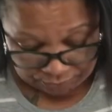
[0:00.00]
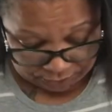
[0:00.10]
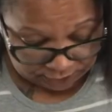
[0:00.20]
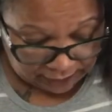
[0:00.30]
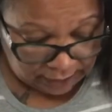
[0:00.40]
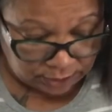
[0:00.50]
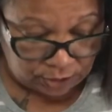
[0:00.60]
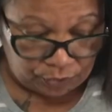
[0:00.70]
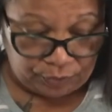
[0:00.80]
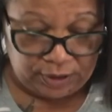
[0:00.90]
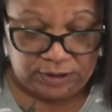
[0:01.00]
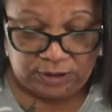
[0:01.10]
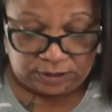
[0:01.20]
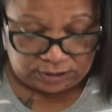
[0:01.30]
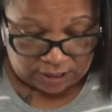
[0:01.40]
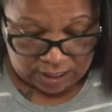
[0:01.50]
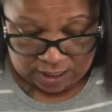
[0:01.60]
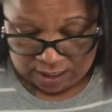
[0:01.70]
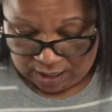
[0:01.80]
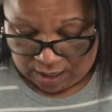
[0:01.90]
sell to the rich, because
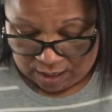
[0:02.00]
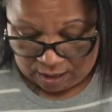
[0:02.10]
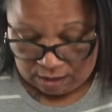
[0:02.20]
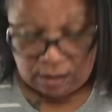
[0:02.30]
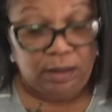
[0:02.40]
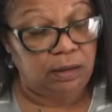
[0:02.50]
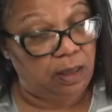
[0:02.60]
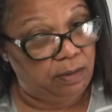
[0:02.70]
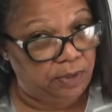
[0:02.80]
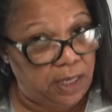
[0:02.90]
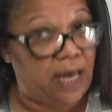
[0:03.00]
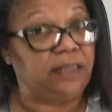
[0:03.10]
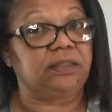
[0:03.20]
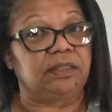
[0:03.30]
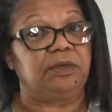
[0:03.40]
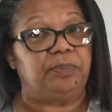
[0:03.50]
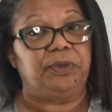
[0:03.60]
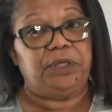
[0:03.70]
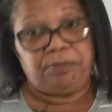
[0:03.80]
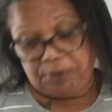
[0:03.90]
they be asking a
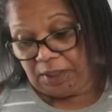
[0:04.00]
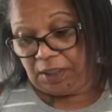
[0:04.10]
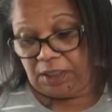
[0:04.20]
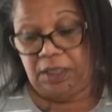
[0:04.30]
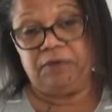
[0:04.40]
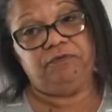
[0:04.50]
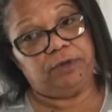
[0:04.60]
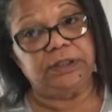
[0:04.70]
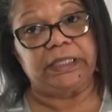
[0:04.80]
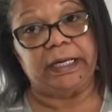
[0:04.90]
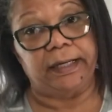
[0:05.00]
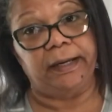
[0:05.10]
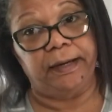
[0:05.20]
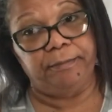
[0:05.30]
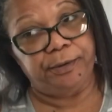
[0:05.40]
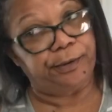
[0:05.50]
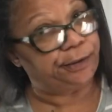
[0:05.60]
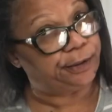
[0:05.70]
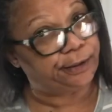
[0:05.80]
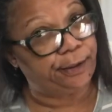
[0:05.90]
pretty penny for a secondhand
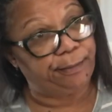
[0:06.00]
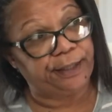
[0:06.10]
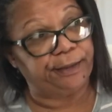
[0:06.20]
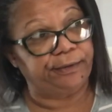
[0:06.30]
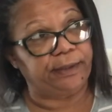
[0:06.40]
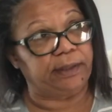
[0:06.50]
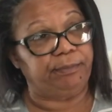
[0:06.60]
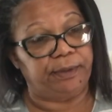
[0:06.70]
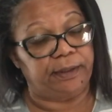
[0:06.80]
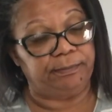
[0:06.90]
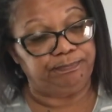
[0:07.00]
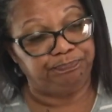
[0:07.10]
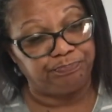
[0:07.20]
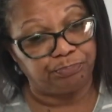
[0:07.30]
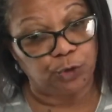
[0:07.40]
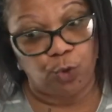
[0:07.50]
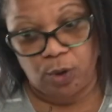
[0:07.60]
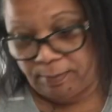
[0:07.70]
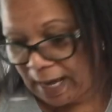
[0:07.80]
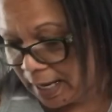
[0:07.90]
book. Just don't make no sense. But who
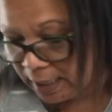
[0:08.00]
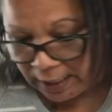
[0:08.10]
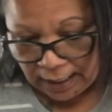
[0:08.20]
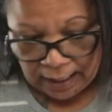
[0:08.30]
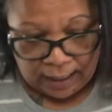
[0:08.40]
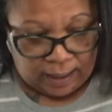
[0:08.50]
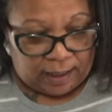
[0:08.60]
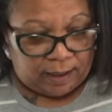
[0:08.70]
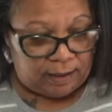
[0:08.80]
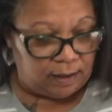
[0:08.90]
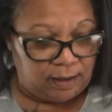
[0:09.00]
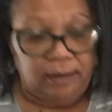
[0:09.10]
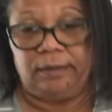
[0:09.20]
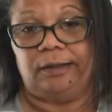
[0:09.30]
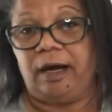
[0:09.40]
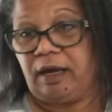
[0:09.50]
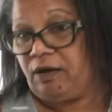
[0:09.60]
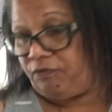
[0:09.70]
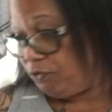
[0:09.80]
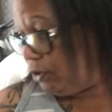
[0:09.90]
am I? I
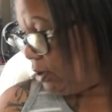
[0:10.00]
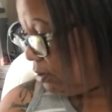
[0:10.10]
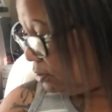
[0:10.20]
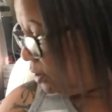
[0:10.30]
can't afford those.